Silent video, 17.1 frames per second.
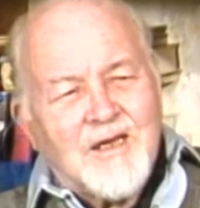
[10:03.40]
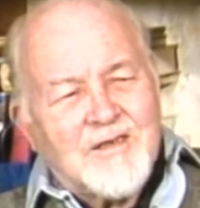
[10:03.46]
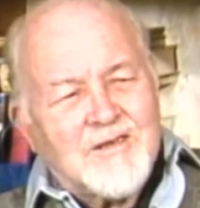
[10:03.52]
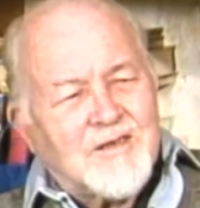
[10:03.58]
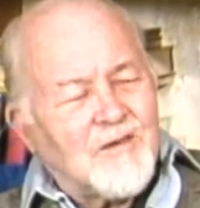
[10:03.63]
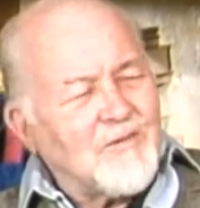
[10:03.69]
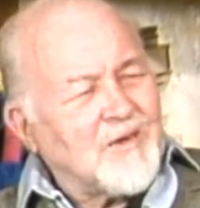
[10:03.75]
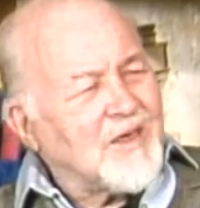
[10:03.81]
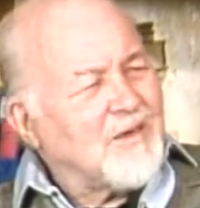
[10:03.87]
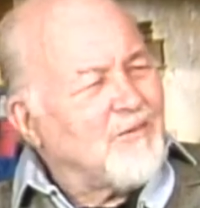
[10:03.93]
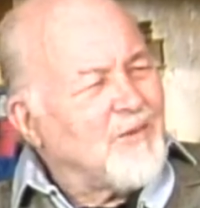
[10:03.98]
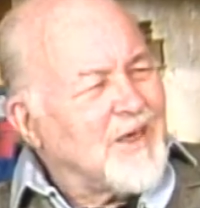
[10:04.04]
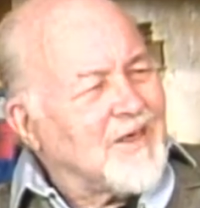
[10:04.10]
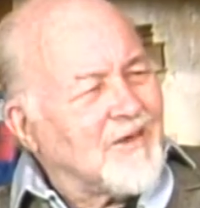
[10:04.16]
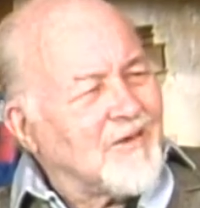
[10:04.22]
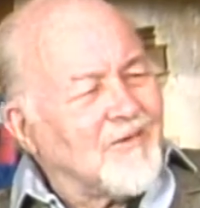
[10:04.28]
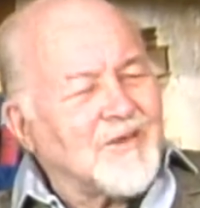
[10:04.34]
He said, what do you
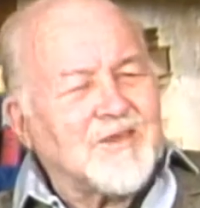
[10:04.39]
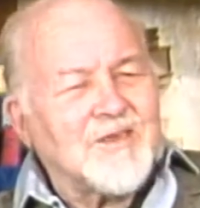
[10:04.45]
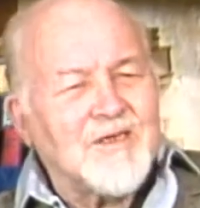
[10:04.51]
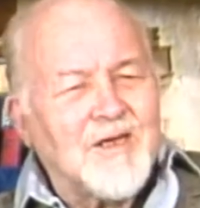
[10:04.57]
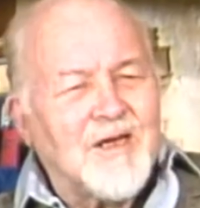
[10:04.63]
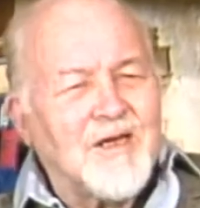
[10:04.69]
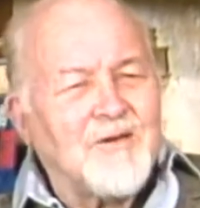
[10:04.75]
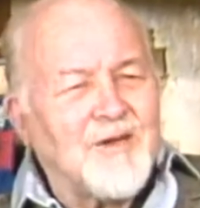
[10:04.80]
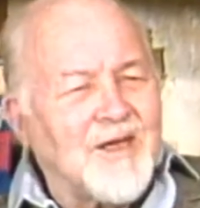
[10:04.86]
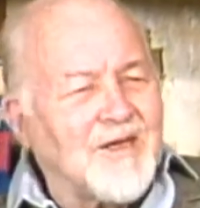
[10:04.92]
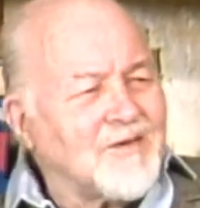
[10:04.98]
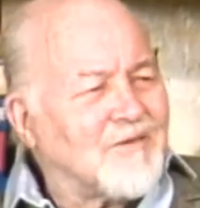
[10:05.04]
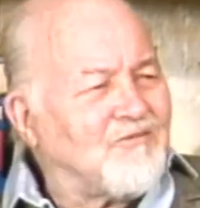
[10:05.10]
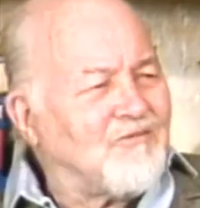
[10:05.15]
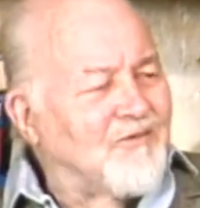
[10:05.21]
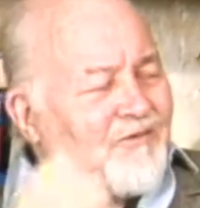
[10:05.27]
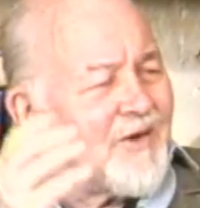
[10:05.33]
mean there isn't any?
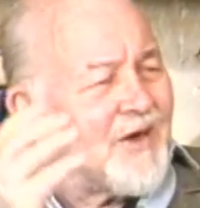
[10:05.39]
That's